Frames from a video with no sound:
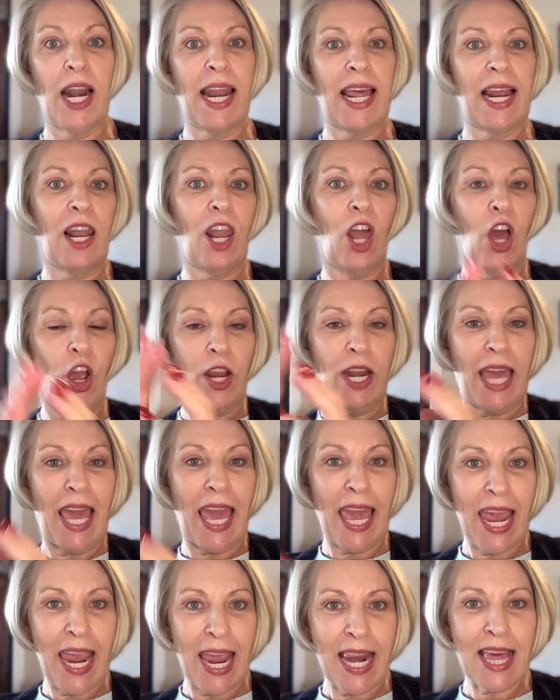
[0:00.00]
let alone
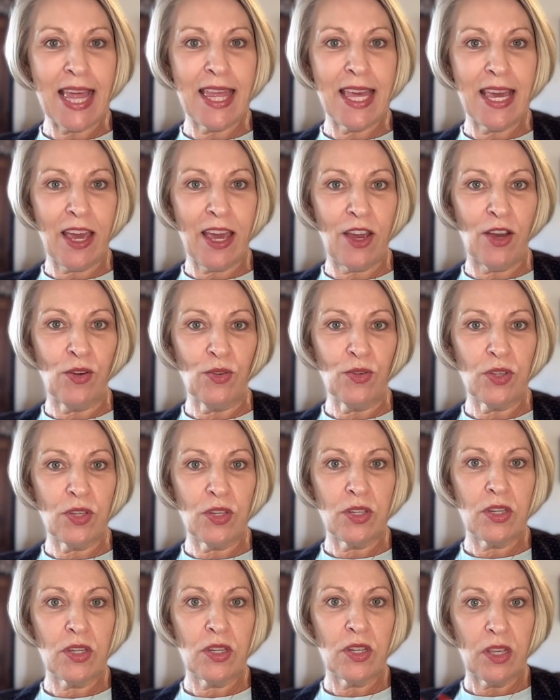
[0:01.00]
anything
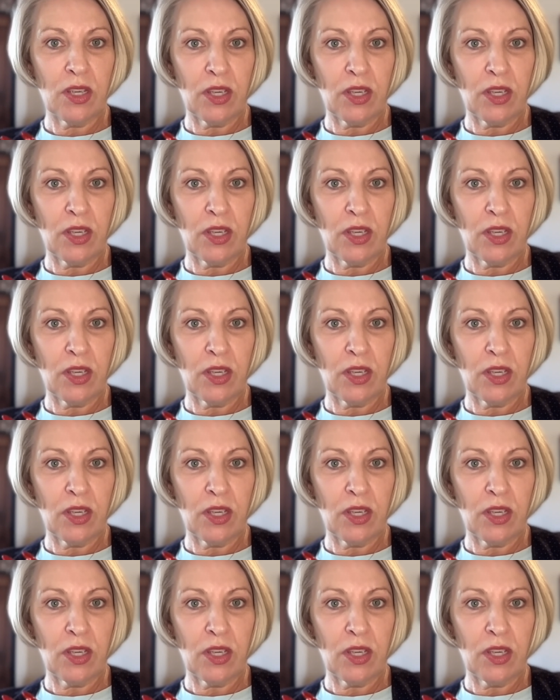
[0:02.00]
else,